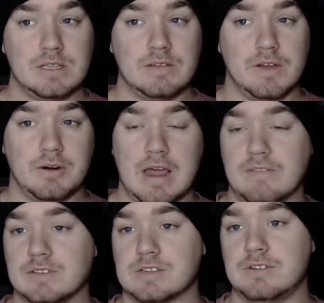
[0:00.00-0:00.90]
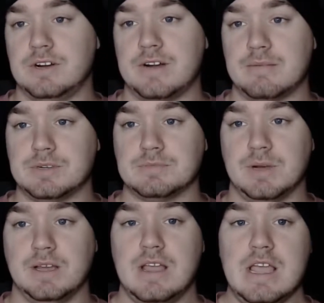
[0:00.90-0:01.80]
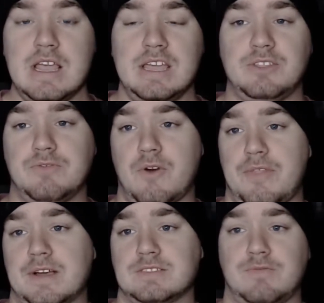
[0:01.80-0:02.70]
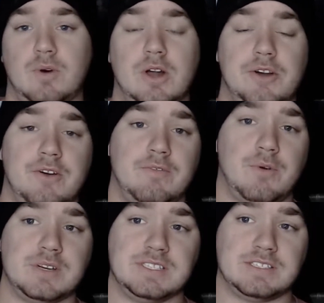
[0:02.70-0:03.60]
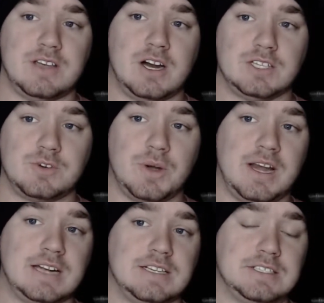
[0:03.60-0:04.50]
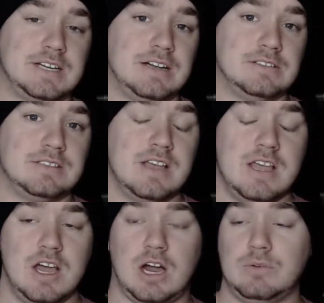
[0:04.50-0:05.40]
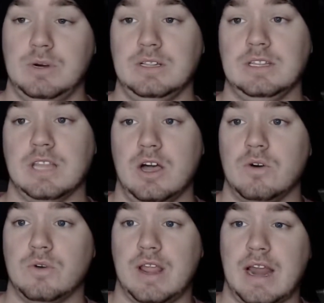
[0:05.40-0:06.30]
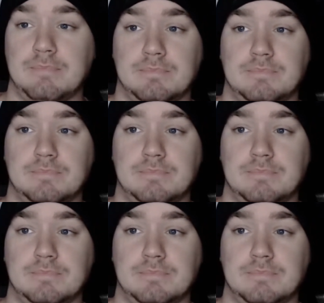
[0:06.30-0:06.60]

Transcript: don't have his career numbers, but he threw 4,446 yards, 29 touchdowns, really low, and I'm